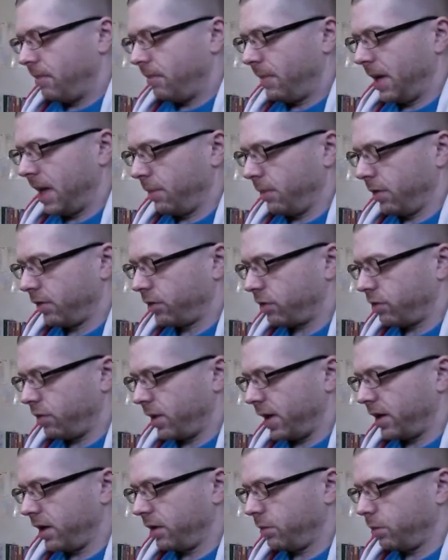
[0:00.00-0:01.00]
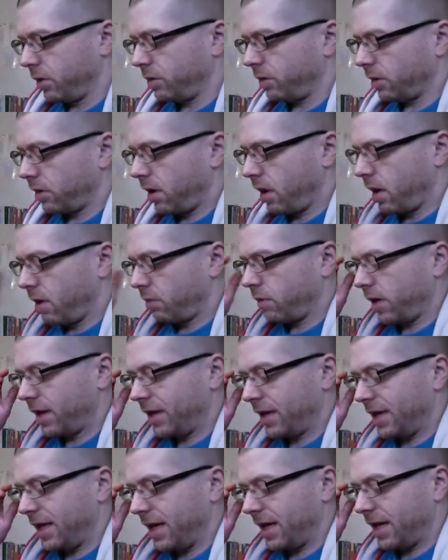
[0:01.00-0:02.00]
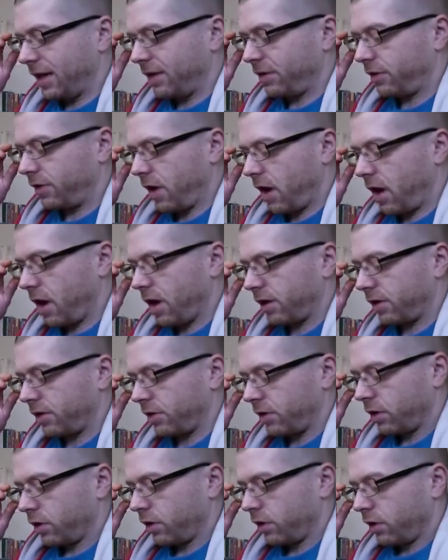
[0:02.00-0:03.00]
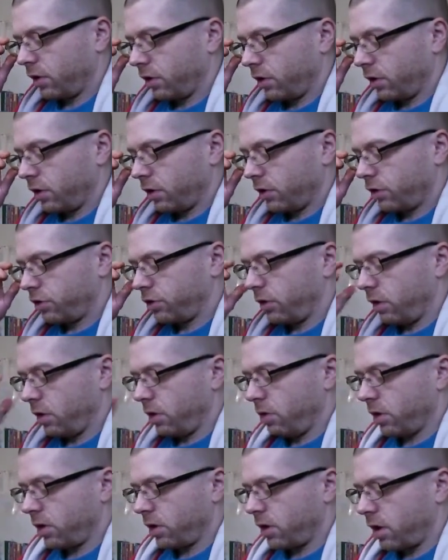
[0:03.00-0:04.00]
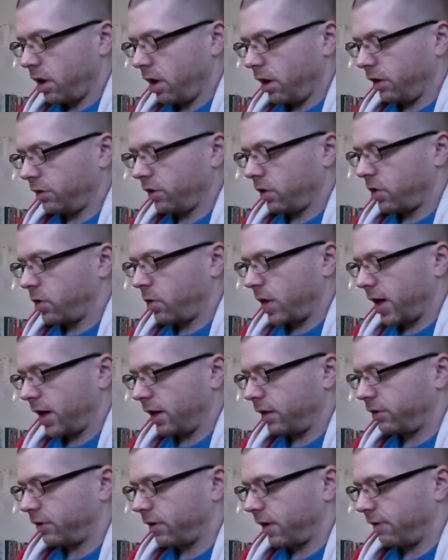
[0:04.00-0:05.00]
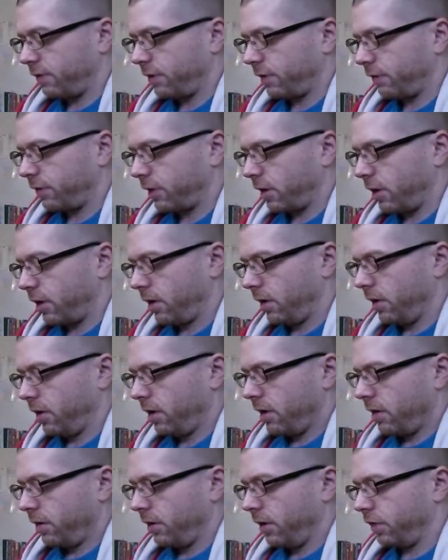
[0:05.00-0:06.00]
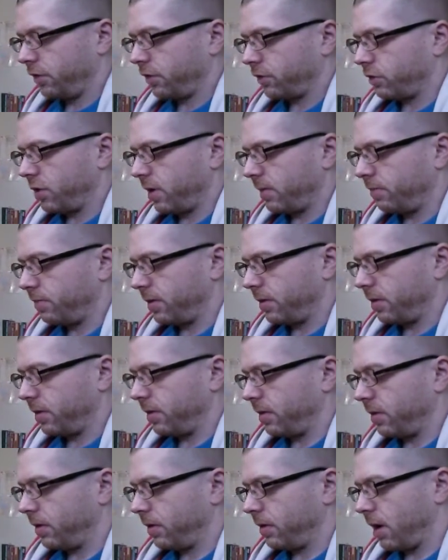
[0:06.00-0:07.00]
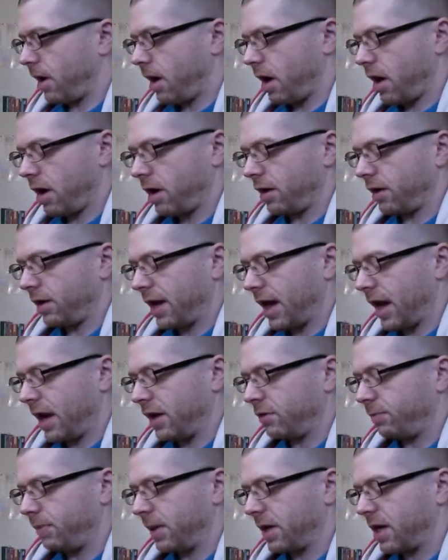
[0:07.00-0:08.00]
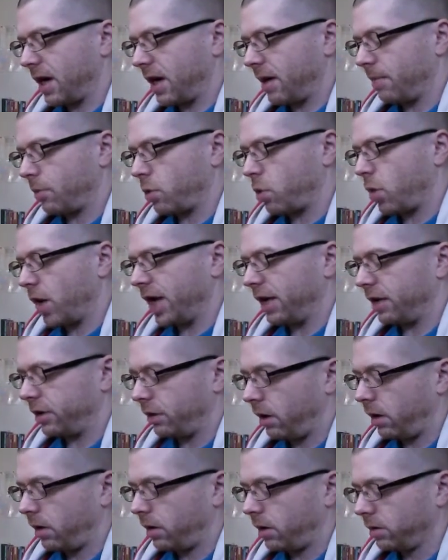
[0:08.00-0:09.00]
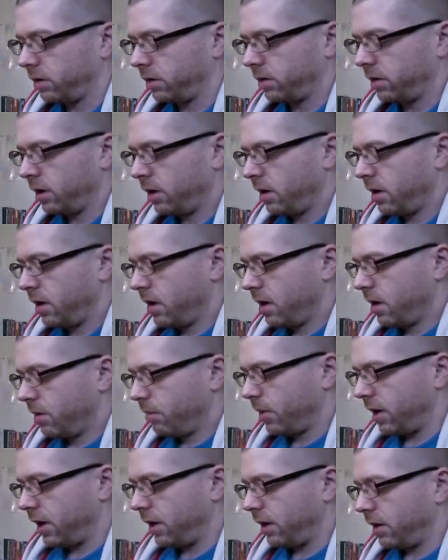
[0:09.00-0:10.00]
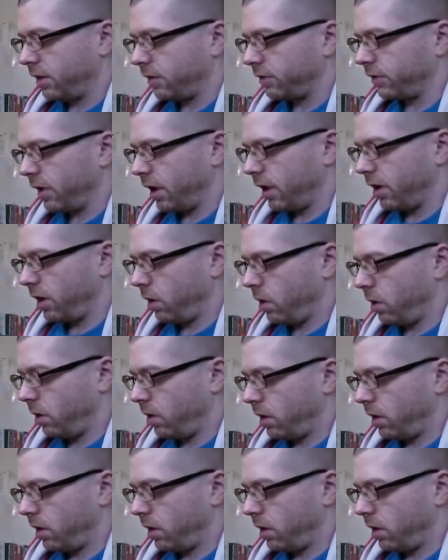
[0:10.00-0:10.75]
Man was created with the law written in his heart. True, in consequence of the fall, this script in the heart has become quite dulled, but it is not,